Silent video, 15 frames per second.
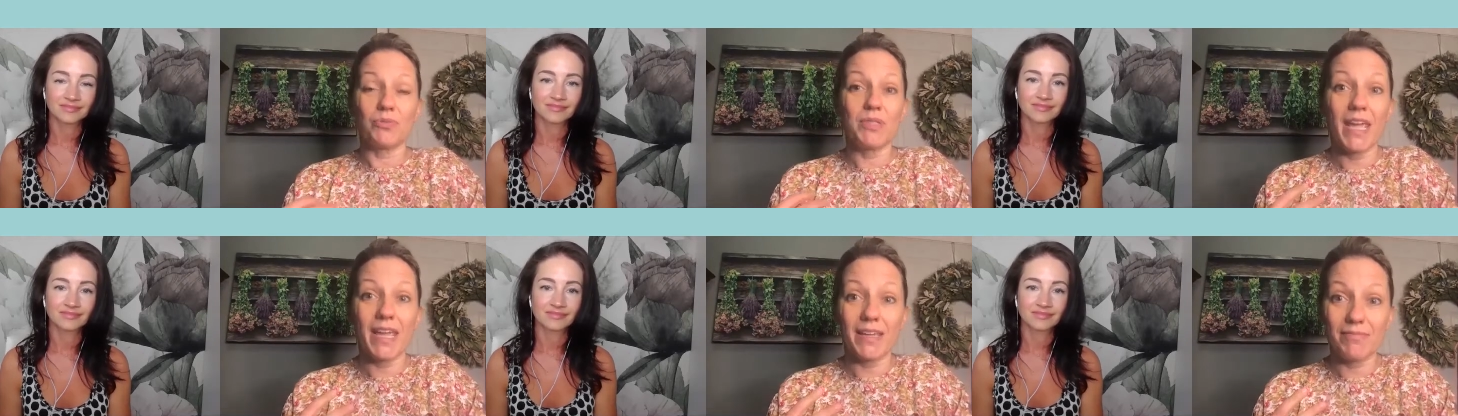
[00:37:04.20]

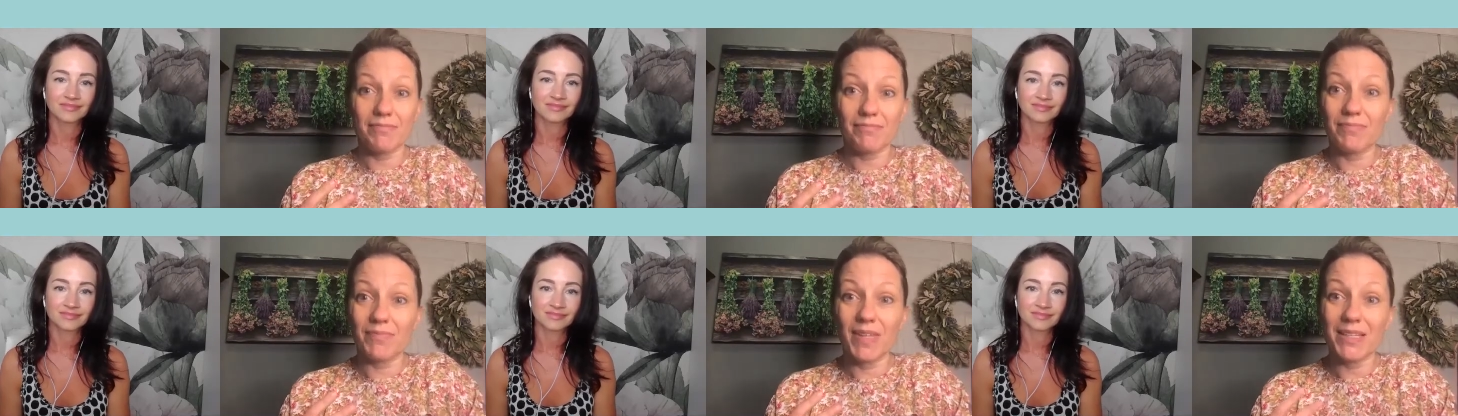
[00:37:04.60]
Speaker 1: take
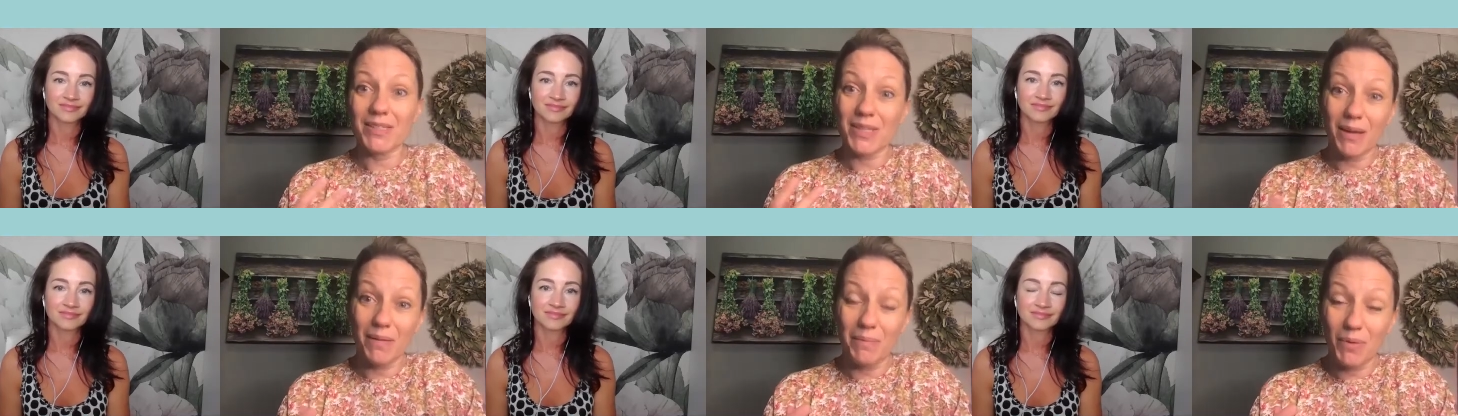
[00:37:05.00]

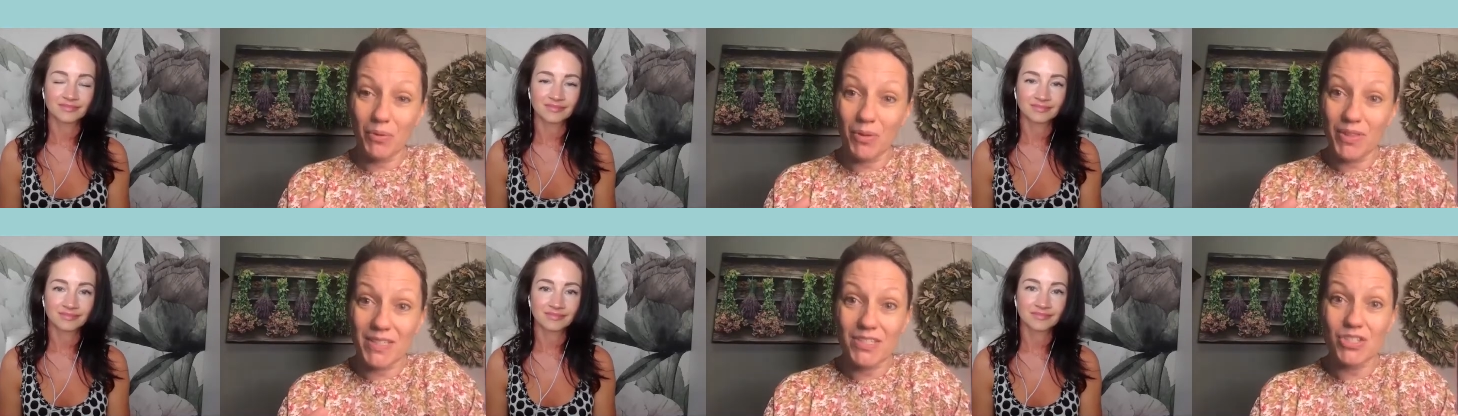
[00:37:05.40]
things like
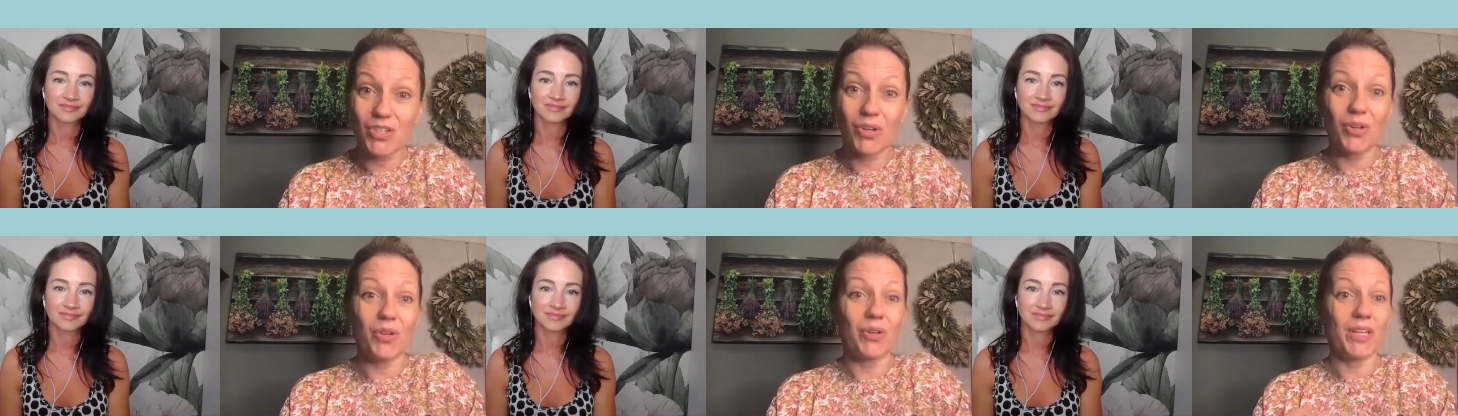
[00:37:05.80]
milk
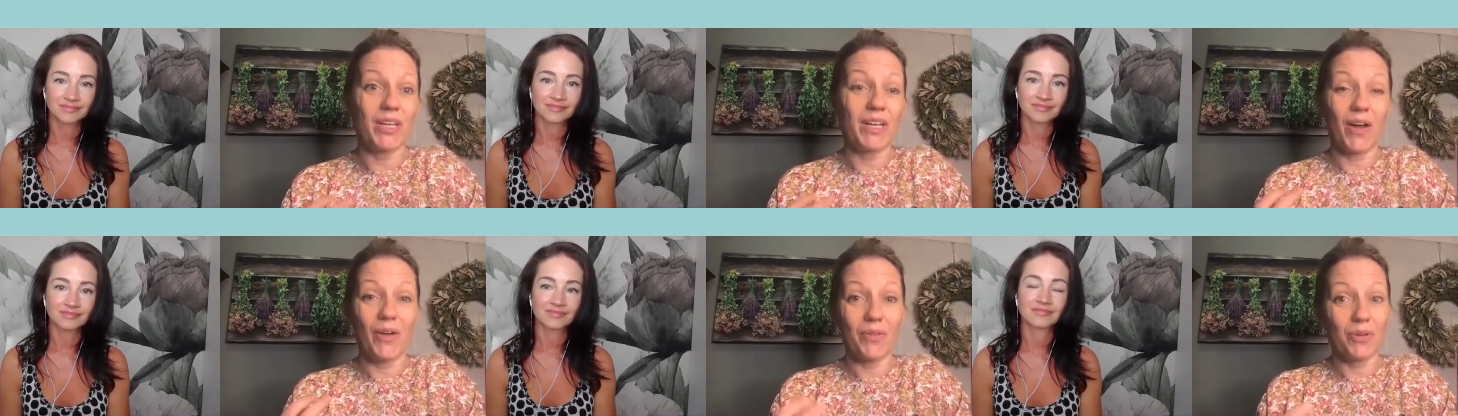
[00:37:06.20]
thistle
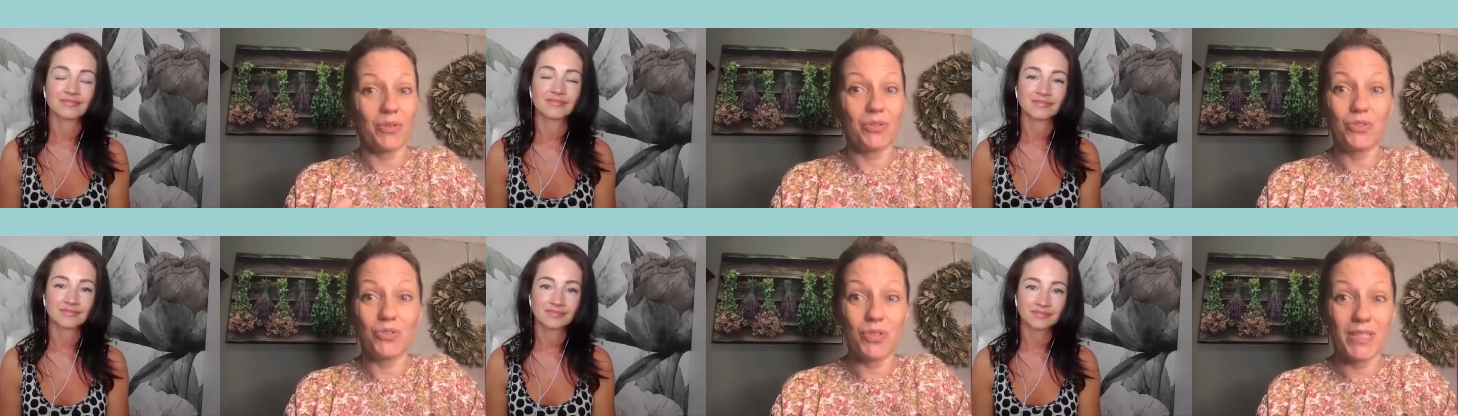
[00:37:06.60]
and other
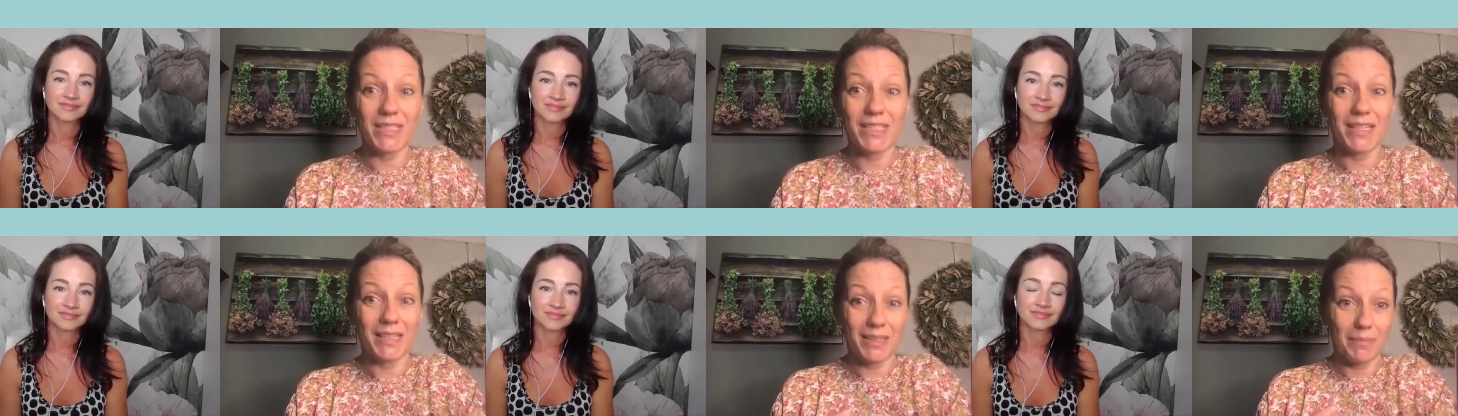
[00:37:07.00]

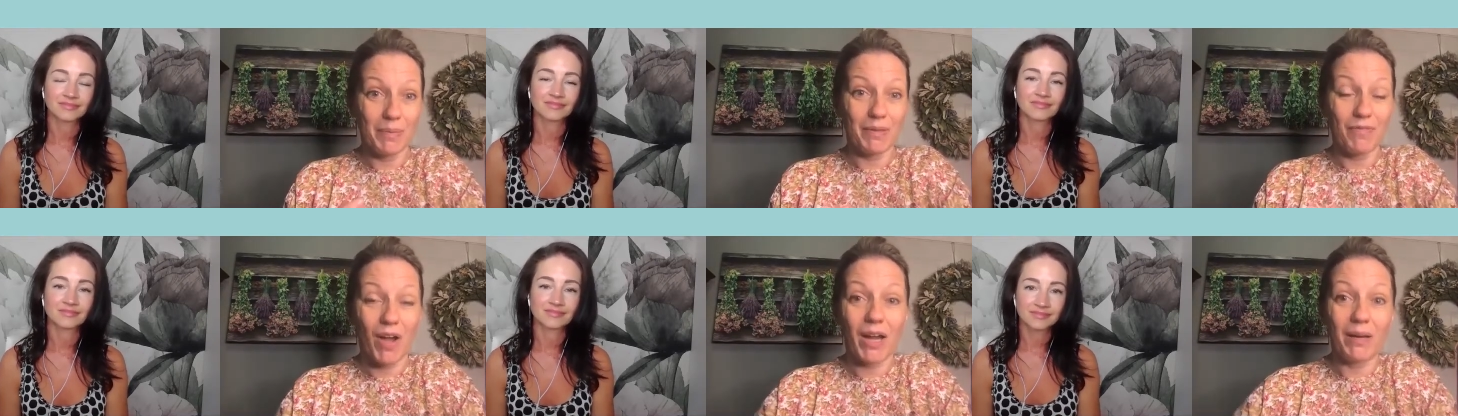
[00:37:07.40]
nutrients like the
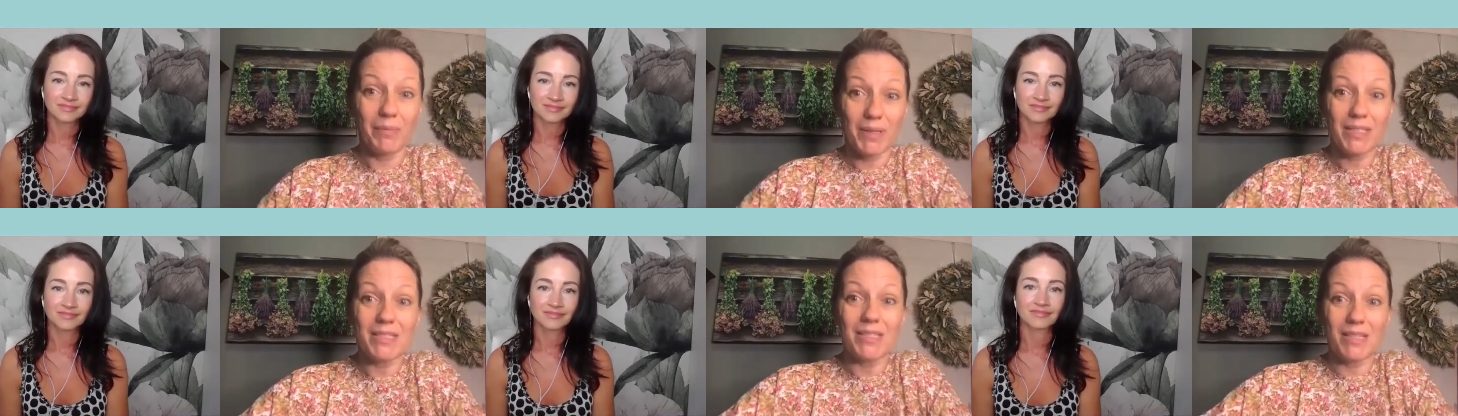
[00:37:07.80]
B
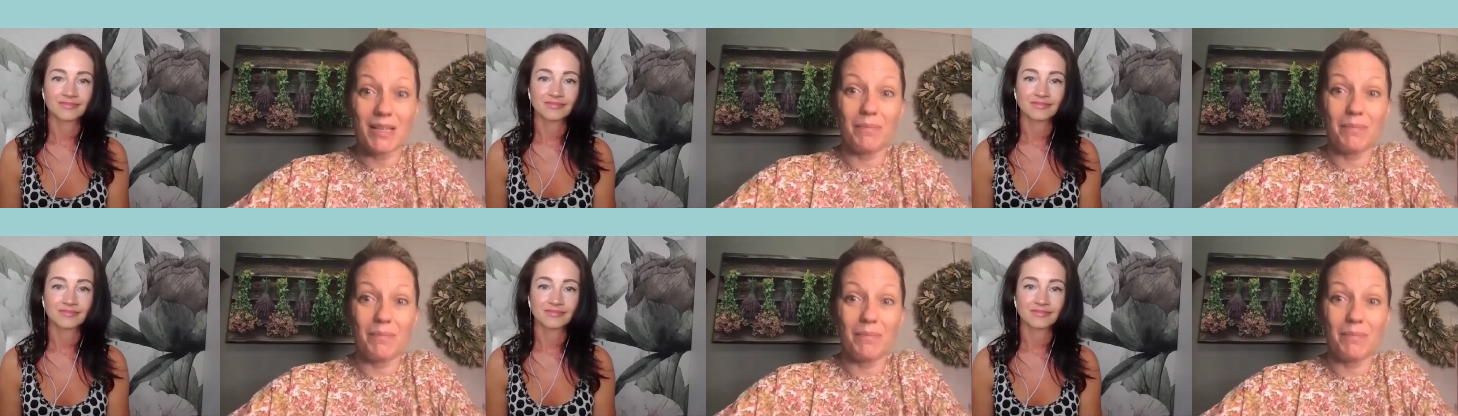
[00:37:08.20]
vitamins,